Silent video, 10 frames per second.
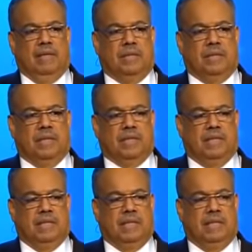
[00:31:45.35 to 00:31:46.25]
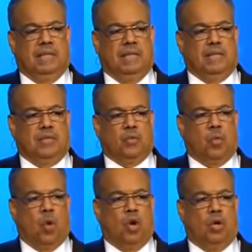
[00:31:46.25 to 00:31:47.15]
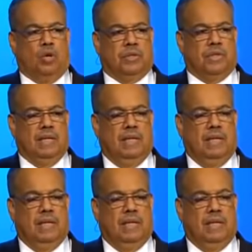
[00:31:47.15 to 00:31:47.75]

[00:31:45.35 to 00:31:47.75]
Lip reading: internecine quarrels.